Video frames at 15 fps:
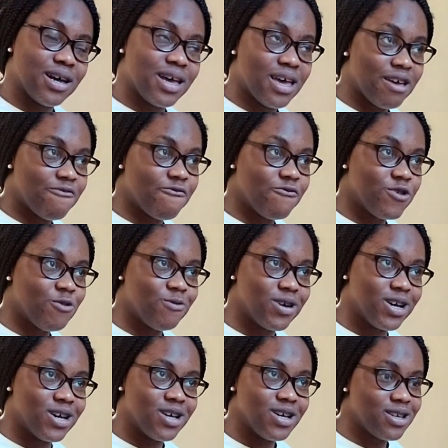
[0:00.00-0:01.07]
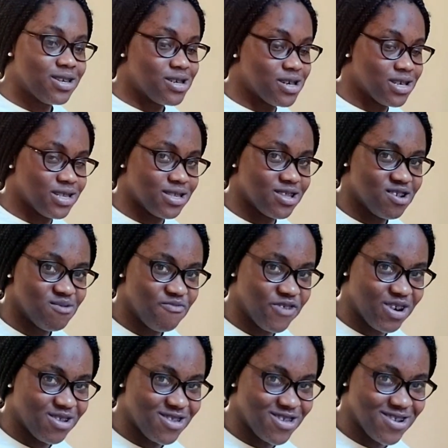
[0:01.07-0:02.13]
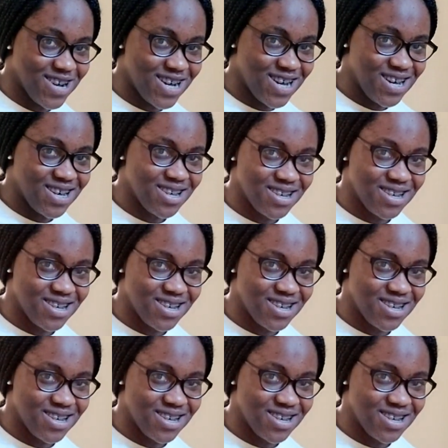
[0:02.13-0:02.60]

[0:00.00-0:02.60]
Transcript: everywhere, there's no brown sugar,